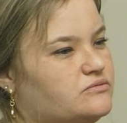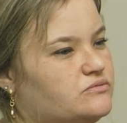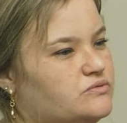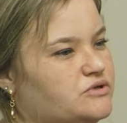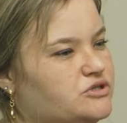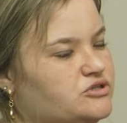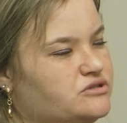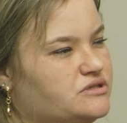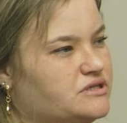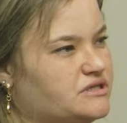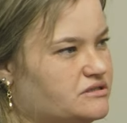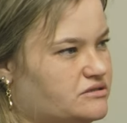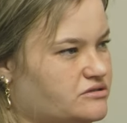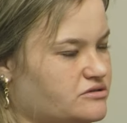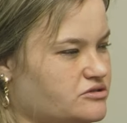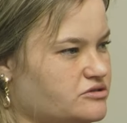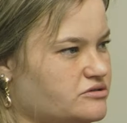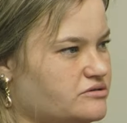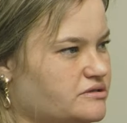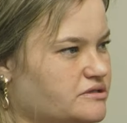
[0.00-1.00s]
when you get
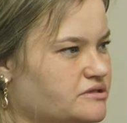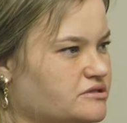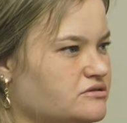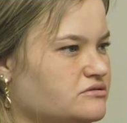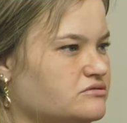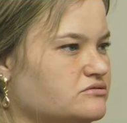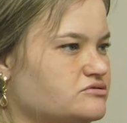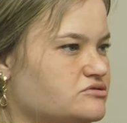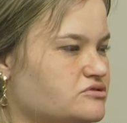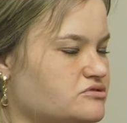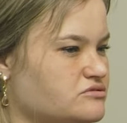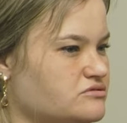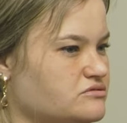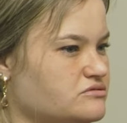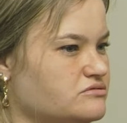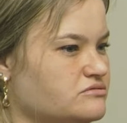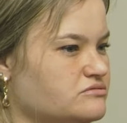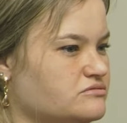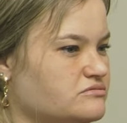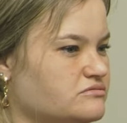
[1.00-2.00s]
the urine, you'll
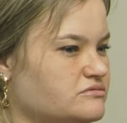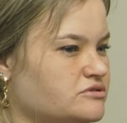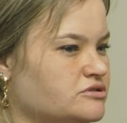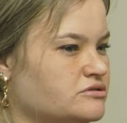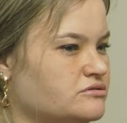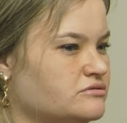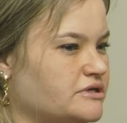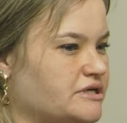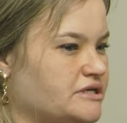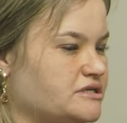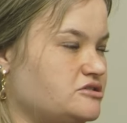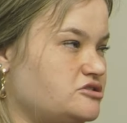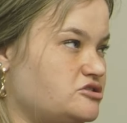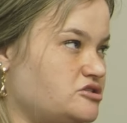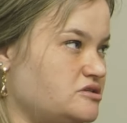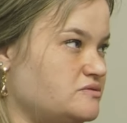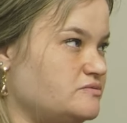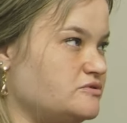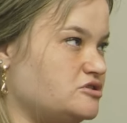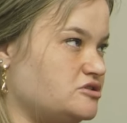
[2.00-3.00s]
do your
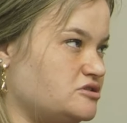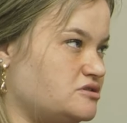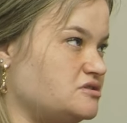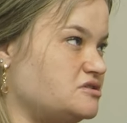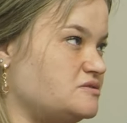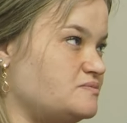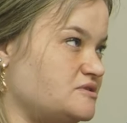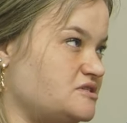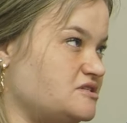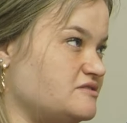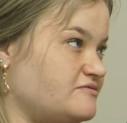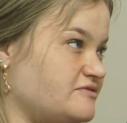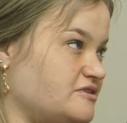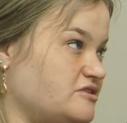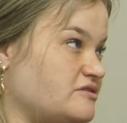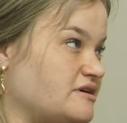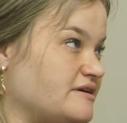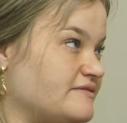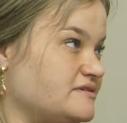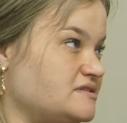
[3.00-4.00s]
SG, which is the
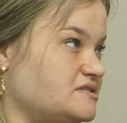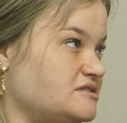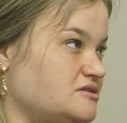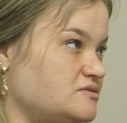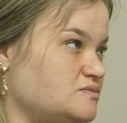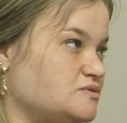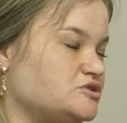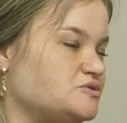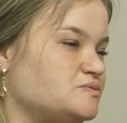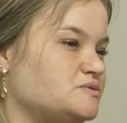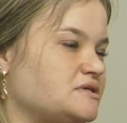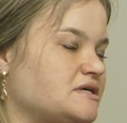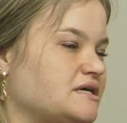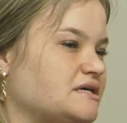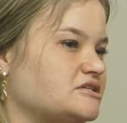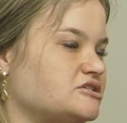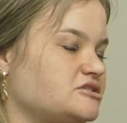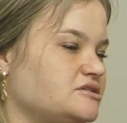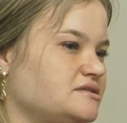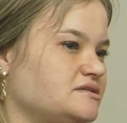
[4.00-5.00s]
specific gravity, which would
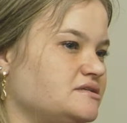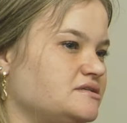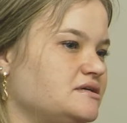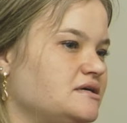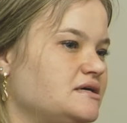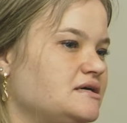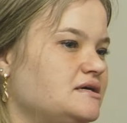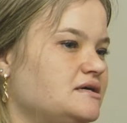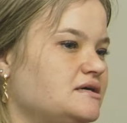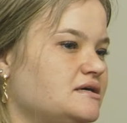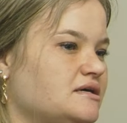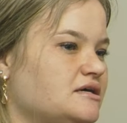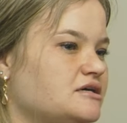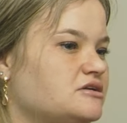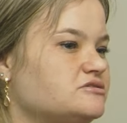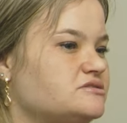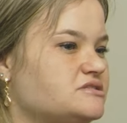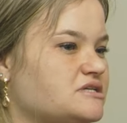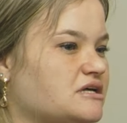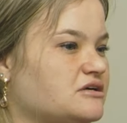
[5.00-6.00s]
actually,
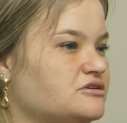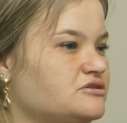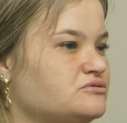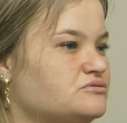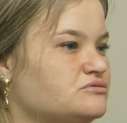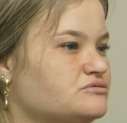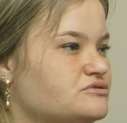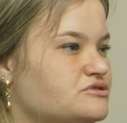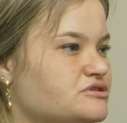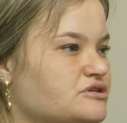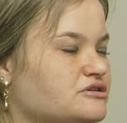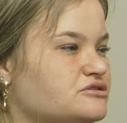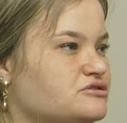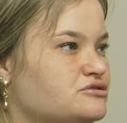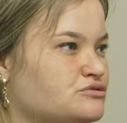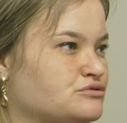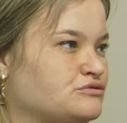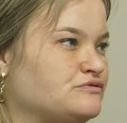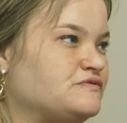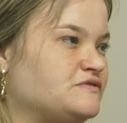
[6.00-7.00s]
it'll tell you also
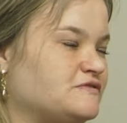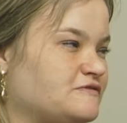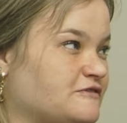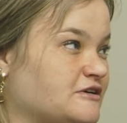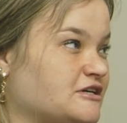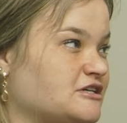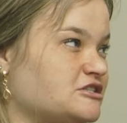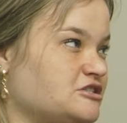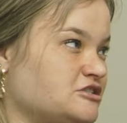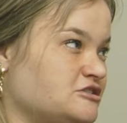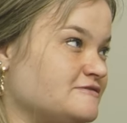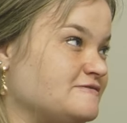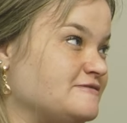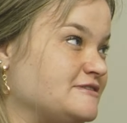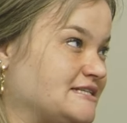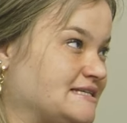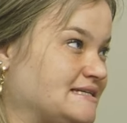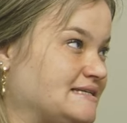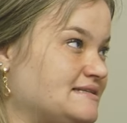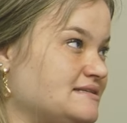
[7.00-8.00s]
sort of the function of
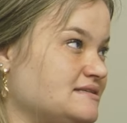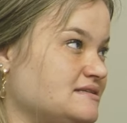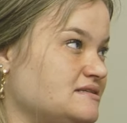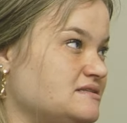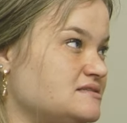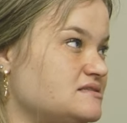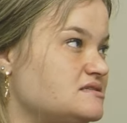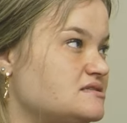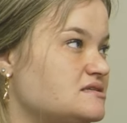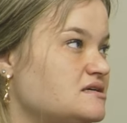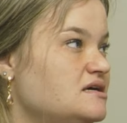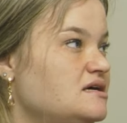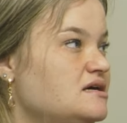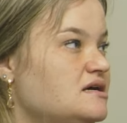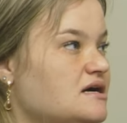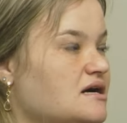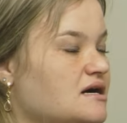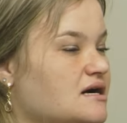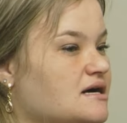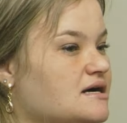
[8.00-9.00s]
the kidneys,
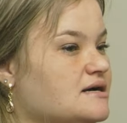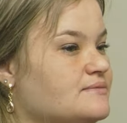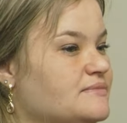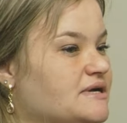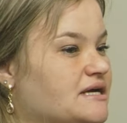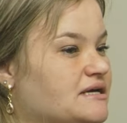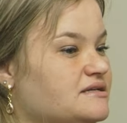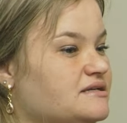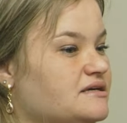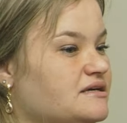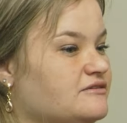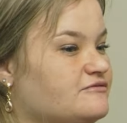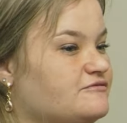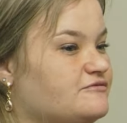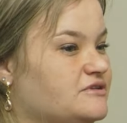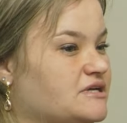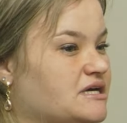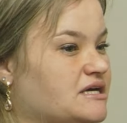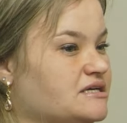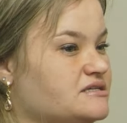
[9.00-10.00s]
and
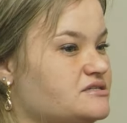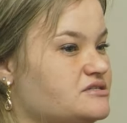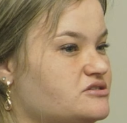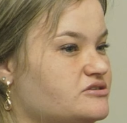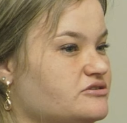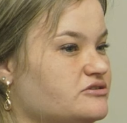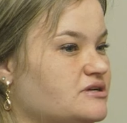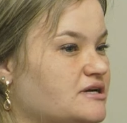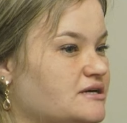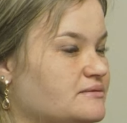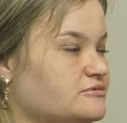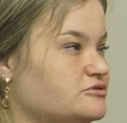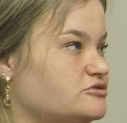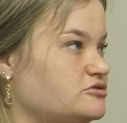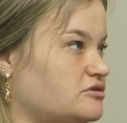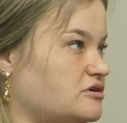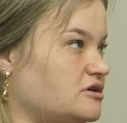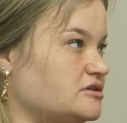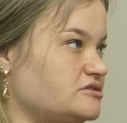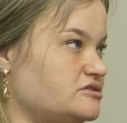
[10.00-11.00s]
if they're still able
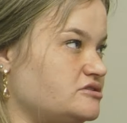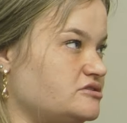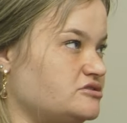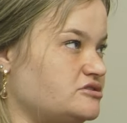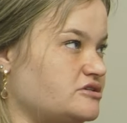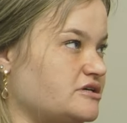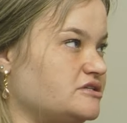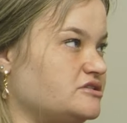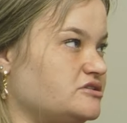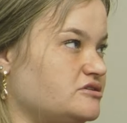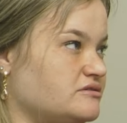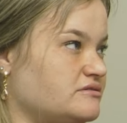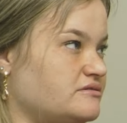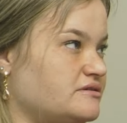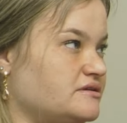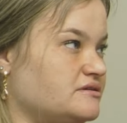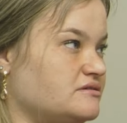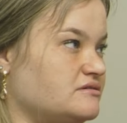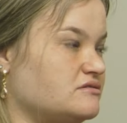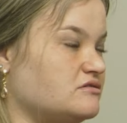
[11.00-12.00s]
to concentrate
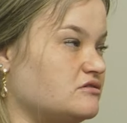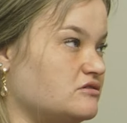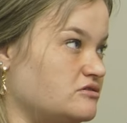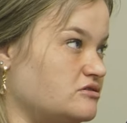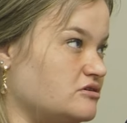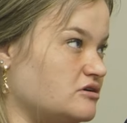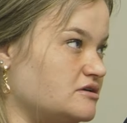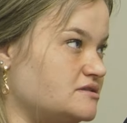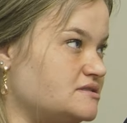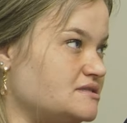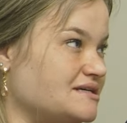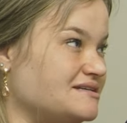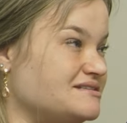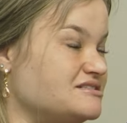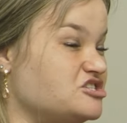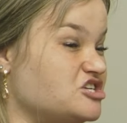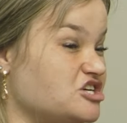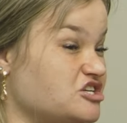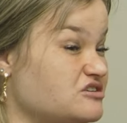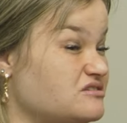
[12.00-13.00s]
urine or not.
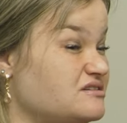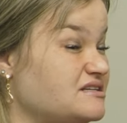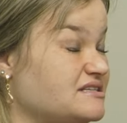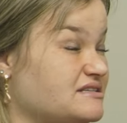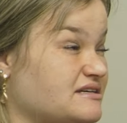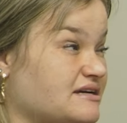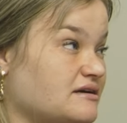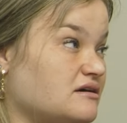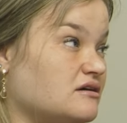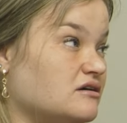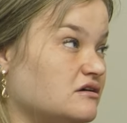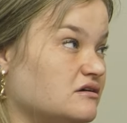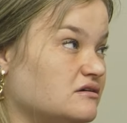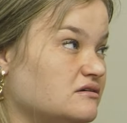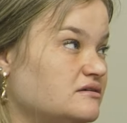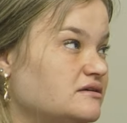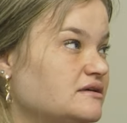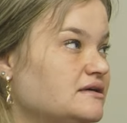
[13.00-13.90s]
And generally they are,